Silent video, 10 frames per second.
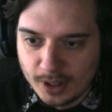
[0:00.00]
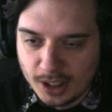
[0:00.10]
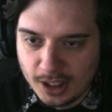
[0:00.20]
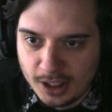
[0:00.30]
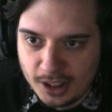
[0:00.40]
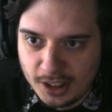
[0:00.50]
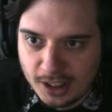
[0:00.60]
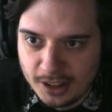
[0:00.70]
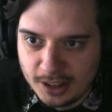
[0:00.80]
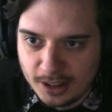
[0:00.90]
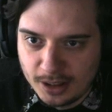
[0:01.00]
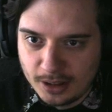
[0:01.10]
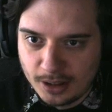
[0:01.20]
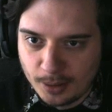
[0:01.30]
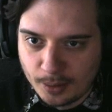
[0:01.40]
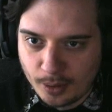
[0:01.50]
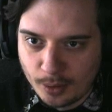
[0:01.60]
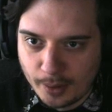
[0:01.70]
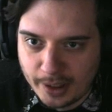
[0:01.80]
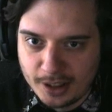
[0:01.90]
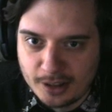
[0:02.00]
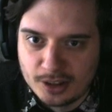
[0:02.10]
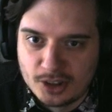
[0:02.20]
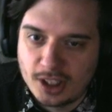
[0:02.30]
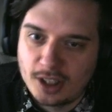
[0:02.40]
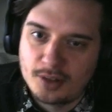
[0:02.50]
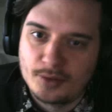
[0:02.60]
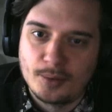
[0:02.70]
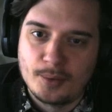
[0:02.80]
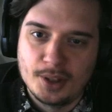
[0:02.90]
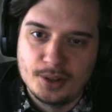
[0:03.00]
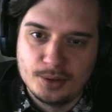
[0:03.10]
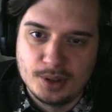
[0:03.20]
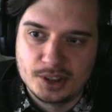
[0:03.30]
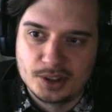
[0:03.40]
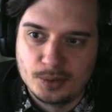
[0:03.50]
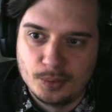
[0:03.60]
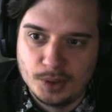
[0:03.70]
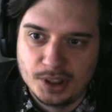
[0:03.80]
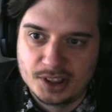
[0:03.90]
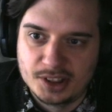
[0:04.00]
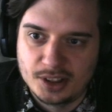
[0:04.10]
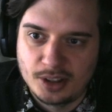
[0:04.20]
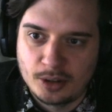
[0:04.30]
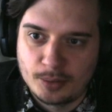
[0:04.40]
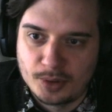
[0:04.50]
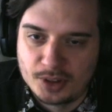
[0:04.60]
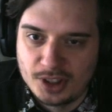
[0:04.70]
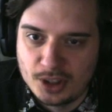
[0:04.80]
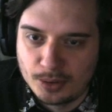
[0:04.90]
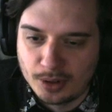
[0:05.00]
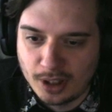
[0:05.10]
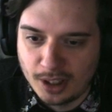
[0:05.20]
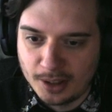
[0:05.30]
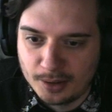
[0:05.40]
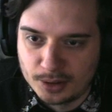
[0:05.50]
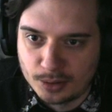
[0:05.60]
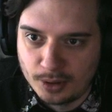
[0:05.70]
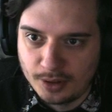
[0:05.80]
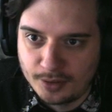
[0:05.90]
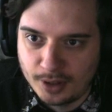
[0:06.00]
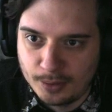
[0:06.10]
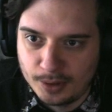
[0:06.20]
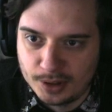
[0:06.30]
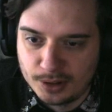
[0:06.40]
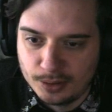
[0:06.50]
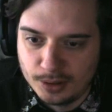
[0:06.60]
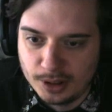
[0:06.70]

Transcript: And I'm quickly gonna check out if I want to do this with our procedural clouds, or if I want to